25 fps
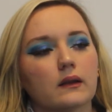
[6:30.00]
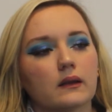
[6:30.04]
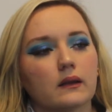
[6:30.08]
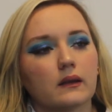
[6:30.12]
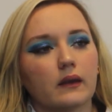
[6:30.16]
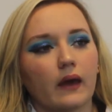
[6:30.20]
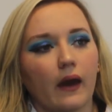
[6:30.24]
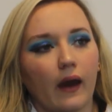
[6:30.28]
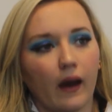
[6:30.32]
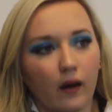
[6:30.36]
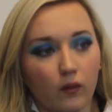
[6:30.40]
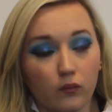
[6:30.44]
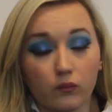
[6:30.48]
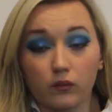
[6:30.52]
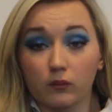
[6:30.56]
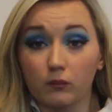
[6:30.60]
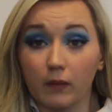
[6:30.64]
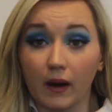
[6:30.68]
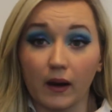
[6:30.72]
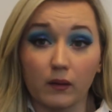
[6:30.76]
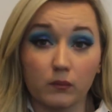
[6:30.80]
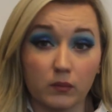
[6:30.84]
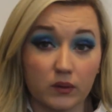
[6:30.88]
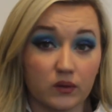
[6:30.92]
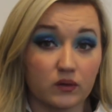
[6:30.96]
tell them
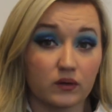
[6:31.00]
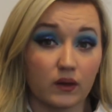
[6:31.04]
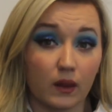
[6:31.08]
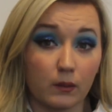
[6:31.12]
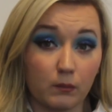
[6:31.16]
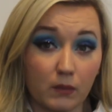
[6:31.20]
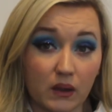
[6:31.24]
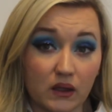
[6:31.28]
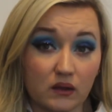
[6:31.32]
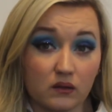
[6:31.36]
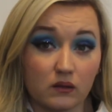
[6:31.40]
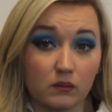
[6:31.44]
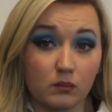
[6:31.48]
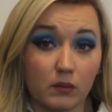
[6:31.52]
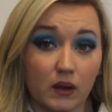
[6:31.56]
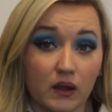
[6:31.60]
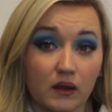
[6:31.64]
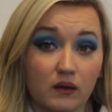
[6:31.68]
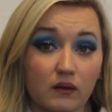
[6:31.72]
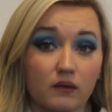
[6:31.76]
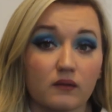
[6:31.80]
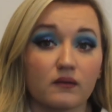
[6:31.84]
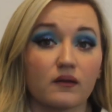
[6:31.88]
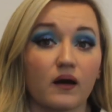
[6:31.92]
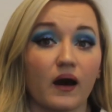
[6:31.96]
how much they mean to me,
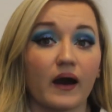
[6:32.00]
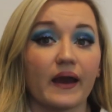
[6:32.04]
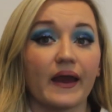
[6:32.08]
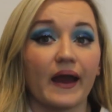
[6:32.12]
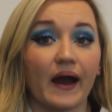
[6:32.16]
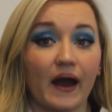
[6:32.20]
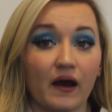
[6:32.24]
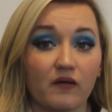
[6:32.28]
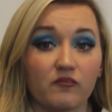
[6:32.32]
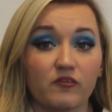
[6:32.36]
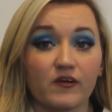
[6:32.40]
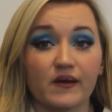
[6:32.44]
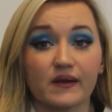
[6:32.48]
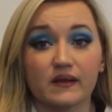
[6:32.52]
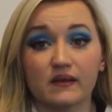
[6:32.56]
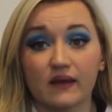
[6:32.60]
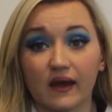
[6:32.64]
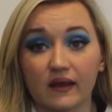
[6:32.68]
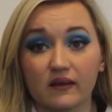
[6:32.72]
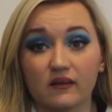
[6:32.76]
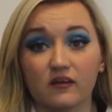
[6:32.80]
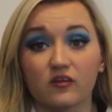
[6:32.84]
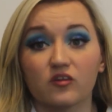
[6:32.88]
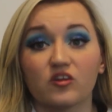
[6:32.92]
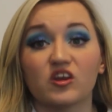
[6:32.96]
because I have a
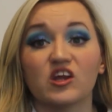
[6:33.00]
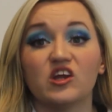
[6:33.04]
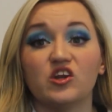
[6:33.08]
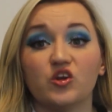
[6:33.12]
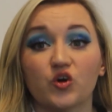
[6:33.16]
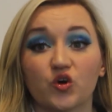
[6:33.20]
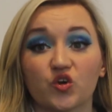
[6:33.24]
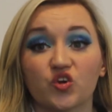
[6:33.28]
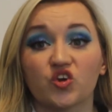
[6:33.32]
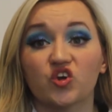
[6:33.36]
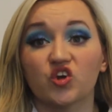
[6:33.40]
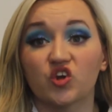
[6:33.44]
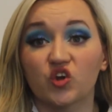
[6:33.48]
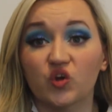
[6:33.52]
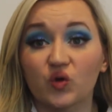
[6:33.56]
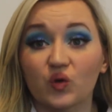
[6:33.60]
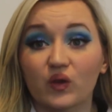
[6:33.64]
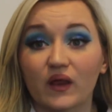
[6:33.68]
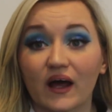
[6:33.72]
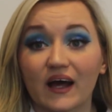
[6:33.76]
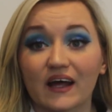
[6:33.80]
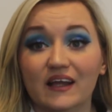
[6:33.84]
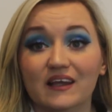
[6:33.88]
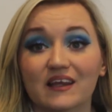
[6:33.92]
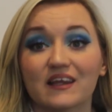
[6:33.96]
tendency not to do
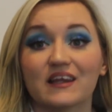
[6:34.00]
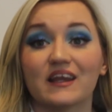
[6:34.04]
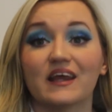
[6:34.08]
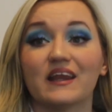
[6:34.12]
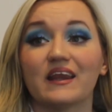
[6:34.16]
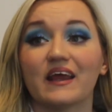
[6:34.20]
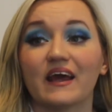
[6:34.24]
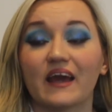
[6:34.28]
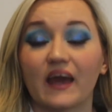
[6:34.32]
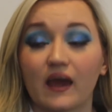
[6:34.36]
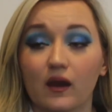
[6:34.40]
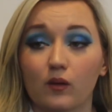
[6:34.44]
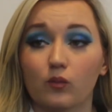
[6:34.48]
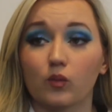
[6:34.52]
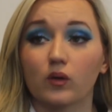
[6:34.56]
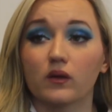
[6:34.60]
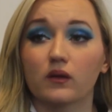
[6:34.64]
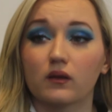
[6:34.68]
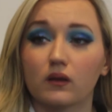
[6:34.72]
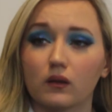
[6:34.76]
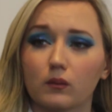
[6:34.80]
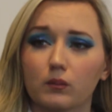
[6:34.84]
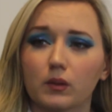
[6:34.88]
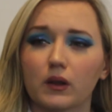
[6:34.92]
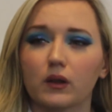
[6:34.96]
that, and then they get it
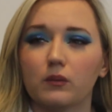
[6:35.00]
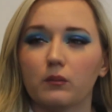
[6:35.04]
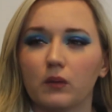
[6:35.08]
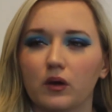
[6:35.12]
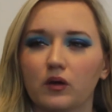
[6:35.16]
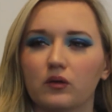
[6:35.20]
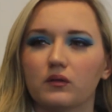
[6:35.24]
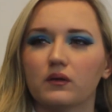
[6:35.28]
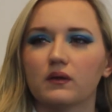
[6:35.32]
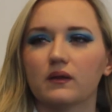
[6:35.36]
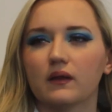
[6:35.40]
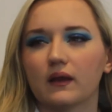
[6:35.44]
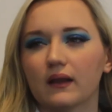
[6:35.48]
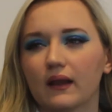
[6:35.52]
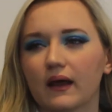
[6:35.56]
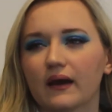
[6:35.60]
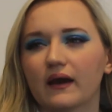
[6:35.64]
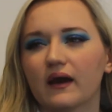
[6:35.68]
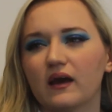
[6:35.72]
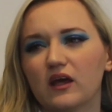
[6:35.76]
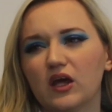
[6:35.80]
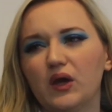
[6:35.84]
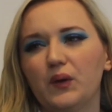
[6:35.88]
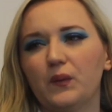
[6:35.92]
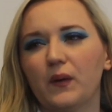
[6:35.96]
once in the blue moon and they're
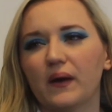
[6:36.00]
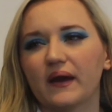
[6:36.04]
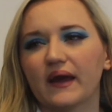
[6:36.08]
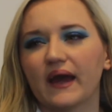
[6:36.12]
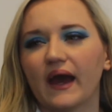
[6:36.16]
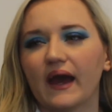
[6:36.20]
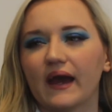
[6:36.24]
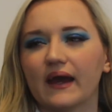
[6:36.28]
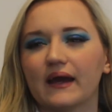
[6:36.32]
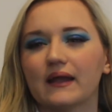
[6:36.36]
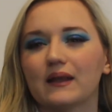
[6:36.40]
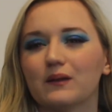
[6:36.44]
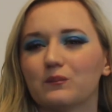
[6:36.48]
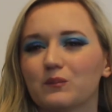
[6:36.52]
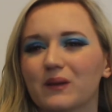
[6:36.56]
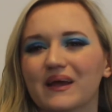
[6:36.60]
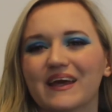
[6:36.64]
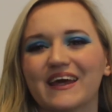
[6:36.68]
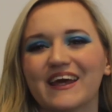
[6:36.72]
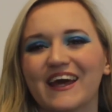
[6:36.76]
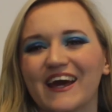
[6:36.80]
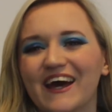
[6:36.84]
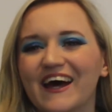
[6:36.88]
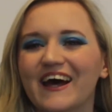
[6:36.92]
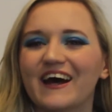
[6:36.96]
like, are you okay? And I'm
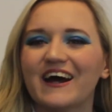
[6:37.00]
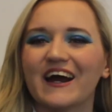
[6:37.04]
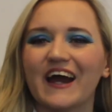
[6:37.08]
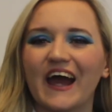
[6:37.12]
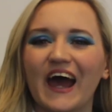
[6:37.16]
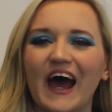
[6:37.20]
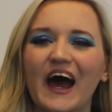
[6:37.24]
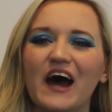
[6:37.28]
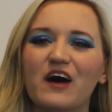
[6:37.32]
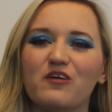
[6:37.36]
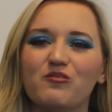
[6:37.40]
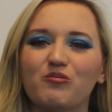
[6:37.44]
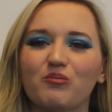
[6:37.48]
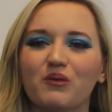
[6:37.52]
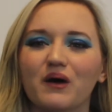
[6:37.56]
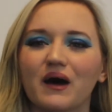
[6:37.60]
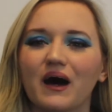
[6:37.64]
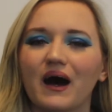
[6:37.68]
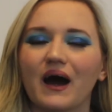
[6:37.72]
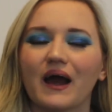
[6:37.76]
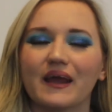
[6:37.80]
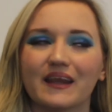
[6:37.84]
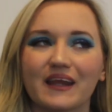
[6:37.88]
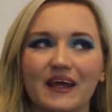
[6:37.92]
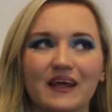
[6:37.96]
like, yeah, I am,
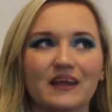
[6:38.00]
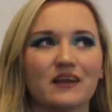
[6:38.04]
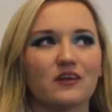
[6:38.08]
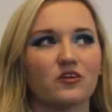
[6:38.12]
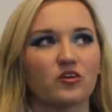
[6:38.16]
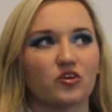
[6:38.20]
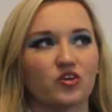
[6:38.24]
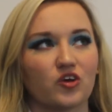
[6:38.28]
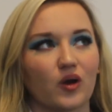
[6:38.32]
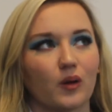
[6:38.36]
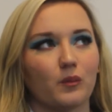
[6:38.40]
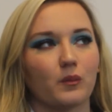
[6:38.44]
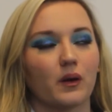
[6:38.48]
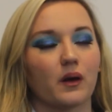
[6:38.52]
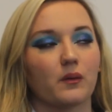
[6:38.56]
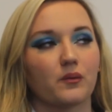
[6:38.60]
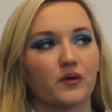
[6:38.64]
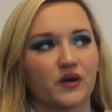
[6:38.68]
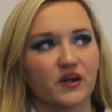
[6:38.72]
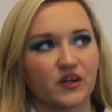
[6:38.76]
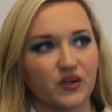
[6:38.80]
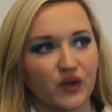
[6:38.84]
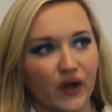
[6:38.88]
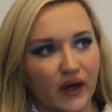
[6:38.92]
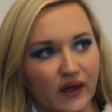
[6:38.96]
but I needed to show my
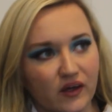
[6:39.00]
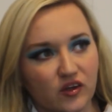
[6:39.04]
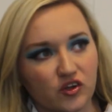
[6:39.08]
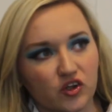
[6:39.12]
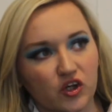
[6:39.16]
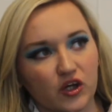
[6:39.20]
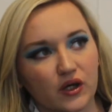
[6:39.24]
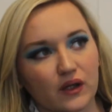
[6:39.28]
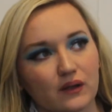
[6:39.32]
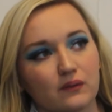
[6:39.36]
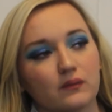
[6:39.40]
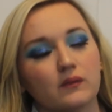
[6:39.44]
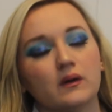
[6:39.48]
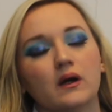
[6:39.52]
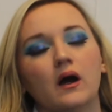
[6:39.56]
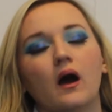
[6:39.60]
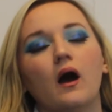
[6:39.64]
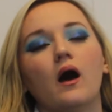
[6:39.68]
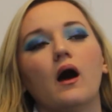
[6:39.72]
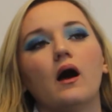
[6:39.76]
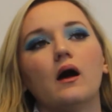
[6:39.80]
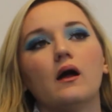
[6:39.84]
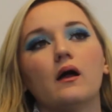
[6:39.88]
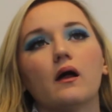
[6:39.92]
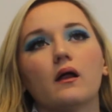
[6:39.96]
appreciation.
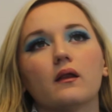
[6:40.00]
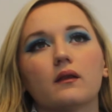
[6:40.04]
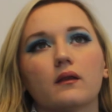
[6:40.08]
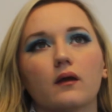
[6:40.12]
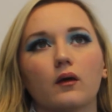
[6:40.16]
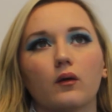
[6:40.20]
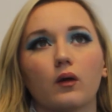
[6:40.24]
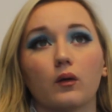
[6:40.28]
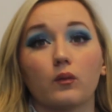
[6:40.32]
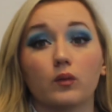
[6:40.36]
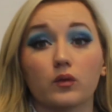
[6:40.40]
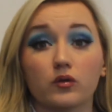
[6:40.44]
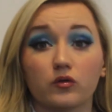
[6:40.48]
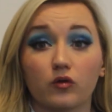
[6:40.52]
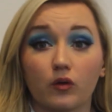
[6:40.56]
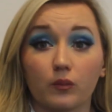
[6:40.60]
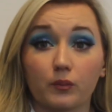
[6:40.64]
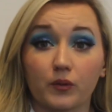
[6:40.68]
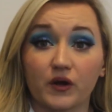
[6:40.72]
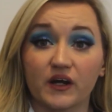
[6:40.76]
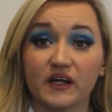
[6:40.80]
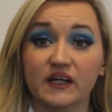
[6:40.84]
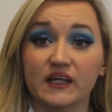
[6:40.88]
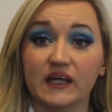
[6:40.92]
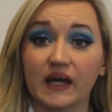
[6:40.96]
So I want to
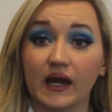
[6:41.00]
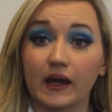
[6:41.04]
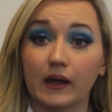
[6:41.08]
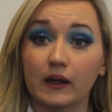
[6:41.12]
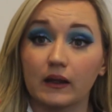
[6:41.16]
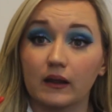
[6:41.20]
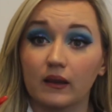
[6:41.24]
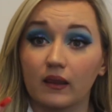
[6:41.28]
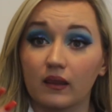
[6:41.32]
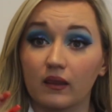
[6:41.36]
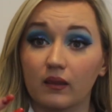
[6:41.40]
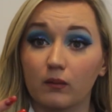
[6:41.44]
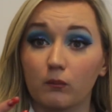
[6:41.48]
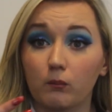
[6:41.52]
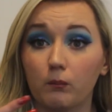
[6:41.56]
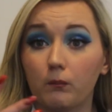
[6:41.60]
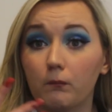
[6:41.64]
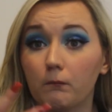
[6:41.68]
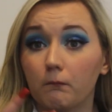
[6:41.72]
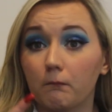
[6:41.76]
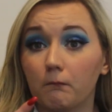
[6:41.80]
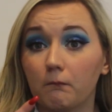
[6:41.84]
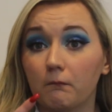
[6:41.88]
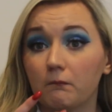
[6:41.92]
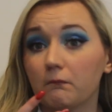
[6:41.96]
appreciate
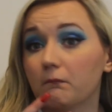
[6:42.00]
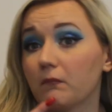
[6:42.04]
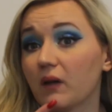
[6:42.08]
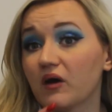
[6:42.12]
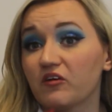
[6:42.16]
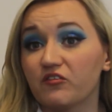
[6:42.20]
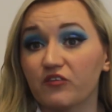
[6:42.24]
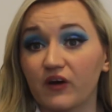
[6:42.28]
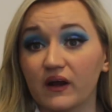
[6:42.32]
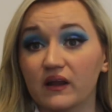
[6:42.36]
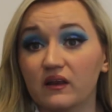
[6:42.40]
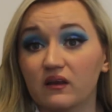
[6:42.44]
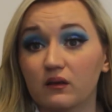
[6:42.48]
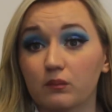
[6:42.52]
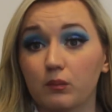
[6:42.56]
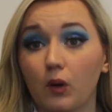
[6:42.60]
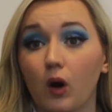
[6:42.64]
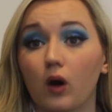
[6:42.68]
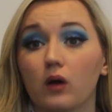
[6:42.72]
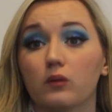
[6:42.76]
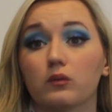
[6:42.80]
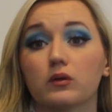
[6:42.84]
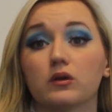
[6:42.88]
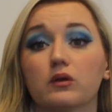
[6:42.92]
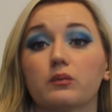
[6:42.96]
my friends
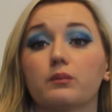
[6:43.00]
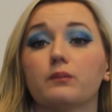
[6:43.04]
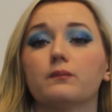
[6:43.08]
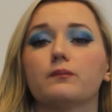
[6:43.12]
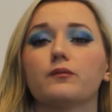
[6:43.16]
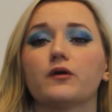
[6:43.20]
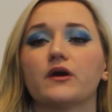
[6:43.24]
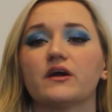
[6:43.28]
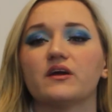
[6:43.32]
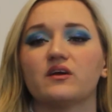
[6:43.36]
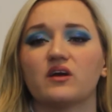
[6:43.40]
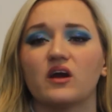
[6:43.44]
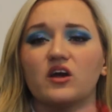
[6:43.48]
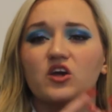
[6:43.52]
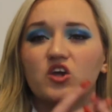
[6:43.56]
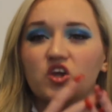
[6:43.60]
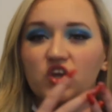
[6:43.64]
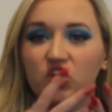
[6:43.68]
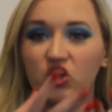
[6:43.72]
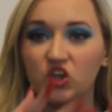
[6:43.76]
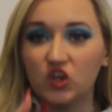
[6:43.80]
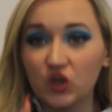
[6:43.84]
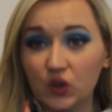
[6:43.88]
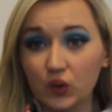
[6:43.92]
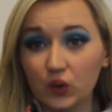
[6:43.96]
more. I want to appreciate
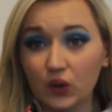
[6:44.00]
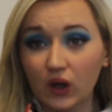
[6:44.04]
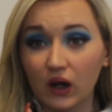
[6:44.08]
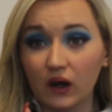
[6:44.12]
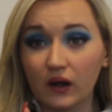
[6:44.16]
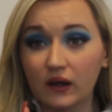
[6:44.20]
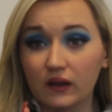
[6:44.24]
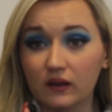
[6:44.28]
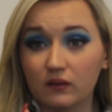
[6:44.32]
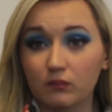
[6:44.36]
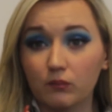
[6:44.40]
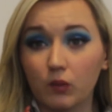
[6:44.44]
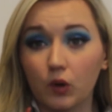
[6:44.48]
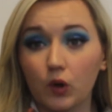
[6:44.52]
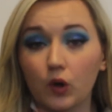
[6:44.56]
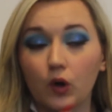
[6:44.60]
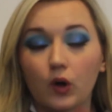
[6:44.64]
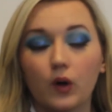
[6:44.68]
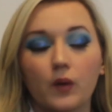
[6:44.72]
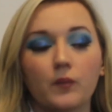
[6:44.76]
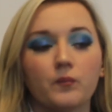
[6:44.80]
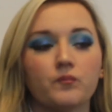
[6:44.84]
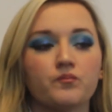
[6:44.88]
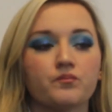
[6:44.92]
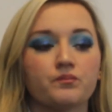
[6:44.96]
you guys
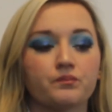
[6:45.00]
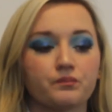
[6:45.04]
more.